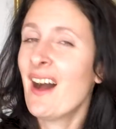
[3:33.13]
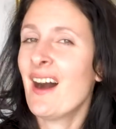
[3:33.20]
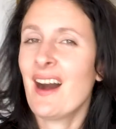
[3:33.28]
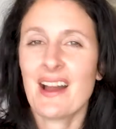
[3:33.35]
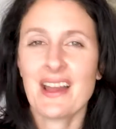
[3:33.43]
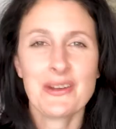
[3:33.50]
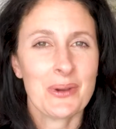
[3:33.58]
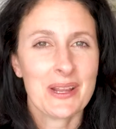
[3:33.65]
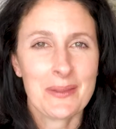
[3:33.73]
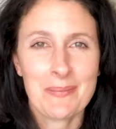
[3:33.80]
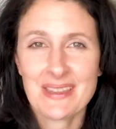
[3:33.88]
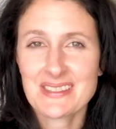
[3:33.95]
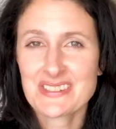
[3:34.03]
I
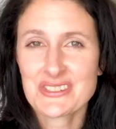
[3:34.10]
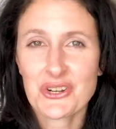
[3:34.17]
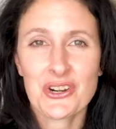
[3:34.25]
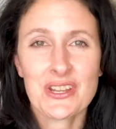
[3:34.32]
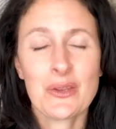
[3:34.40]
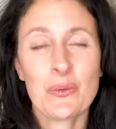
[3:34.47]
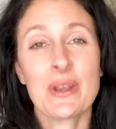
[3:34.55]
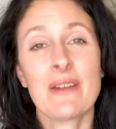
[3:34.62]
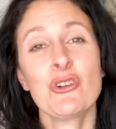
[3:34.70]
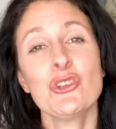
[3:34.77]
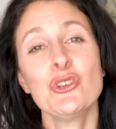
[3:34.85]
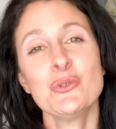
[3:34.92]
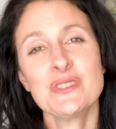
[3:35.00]
recommend starting whenever
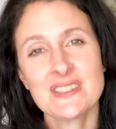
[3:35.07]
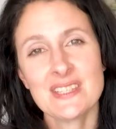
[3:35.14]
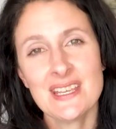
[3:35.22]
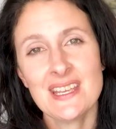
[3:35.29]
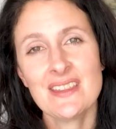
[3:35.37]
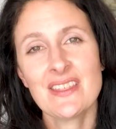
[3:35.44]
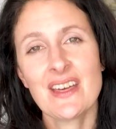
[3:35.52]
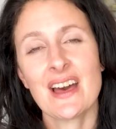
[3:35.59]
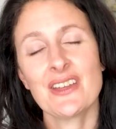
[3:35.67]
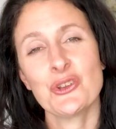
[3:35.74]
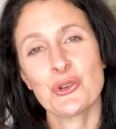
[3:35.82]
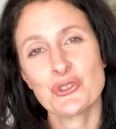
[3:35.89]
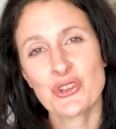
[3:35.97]
you see that
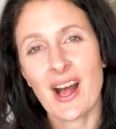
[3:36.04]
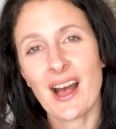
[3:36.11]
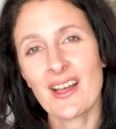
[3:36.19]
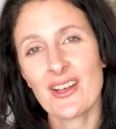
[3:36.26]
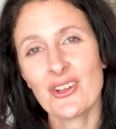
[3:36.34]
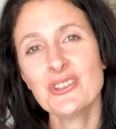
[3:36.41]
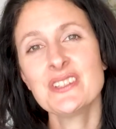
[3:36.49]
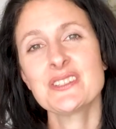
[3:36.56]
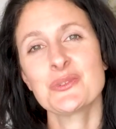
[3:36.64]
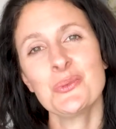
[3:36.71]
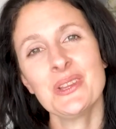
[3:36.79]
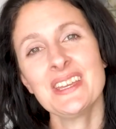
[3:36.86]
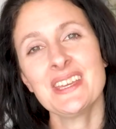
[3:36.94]
your child is
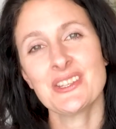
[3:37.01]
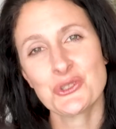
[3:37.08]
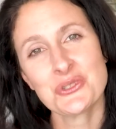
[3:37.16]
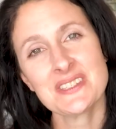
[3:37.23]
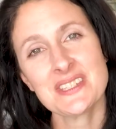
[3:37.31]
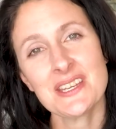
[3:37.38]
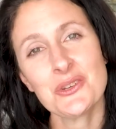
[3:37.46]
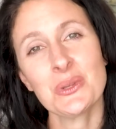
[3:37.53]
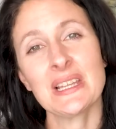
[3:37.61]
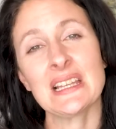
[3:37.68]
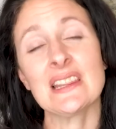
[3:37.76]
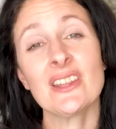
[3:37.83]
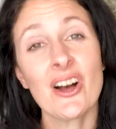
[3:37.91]
really interested,
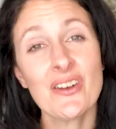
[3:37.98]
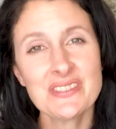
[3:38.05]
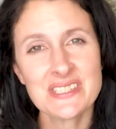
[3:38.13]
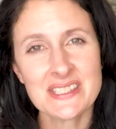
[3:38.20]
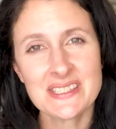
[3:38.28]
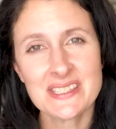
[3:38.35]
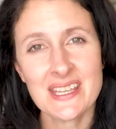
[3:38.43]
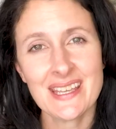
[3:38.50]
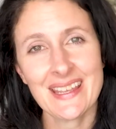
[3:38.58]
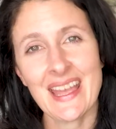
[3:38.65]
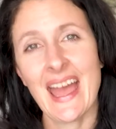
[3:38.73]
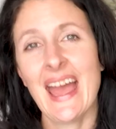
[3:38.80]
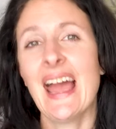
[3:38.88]
really loves to
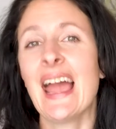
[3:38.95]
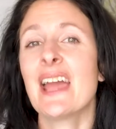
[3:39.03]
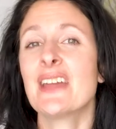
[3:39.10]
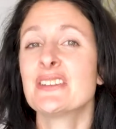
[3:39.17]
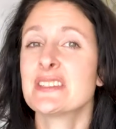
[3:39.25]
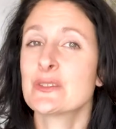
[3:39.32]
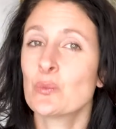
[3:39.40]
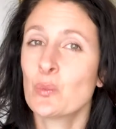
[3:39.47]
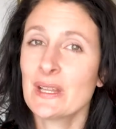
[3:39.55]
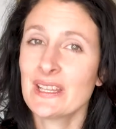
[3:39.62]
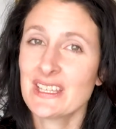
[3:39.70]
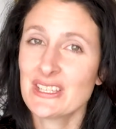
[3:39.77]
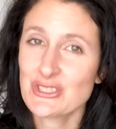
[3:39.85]
sing, and is
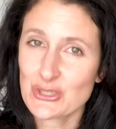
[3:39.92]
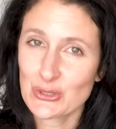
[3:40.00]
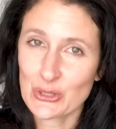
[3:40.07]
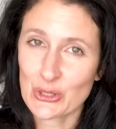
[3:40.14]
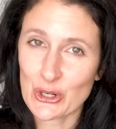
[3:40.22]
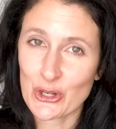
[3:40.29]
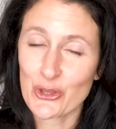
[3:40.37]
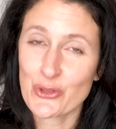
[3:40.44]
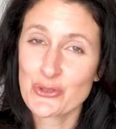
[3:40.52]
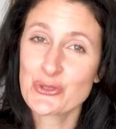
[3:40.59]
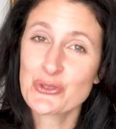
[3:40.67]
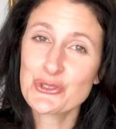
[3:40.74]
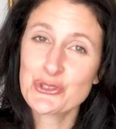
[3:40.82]
willing to learn.
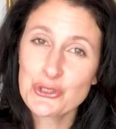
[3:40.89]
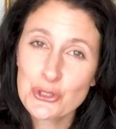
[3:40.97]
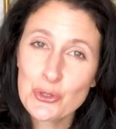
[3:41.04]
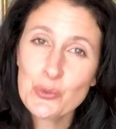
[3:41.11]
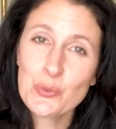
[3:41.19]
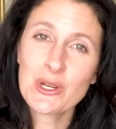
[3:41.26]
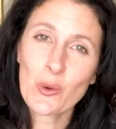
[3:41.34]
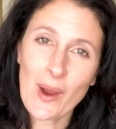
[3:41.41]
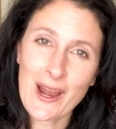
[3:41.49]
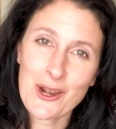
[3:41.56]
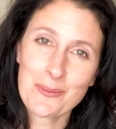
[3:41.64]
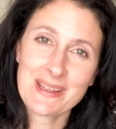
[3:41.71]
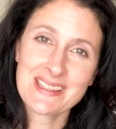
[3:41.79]
Those are the two
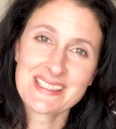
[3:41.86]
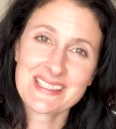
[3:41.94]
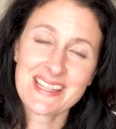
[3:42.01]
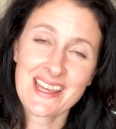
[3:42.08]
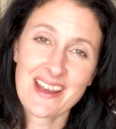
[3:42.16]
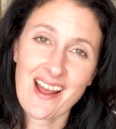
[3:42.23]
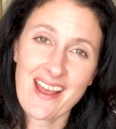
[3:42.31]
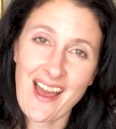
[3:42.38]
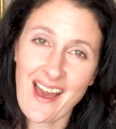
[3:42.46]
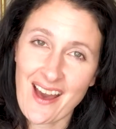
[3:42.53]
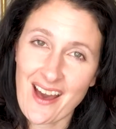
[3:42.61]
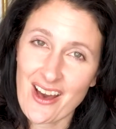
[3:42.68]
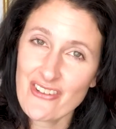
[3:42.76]
requirements that I
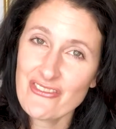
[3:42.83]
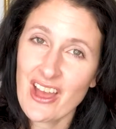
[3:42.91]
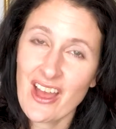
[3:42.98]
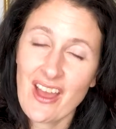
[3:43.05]
have.